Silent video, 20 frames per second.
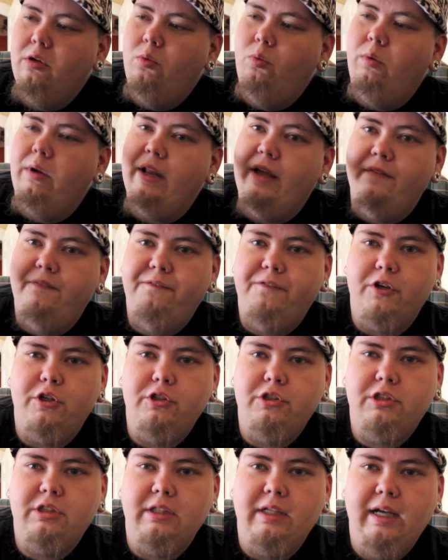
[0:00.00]
When I
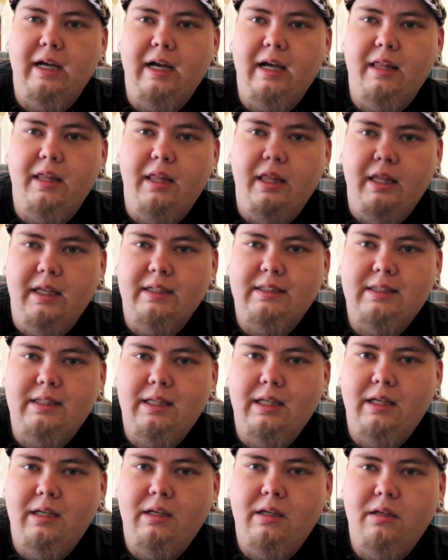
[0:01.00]
first got this
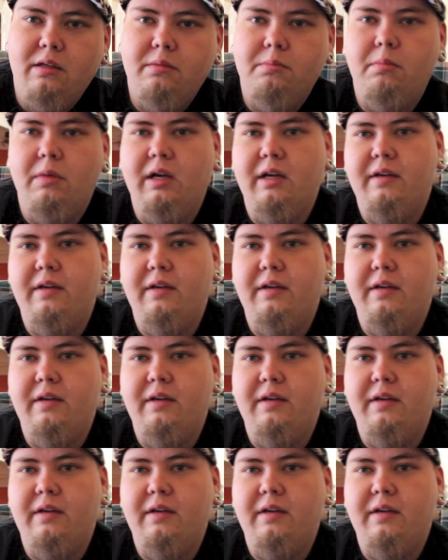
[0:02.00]
thing,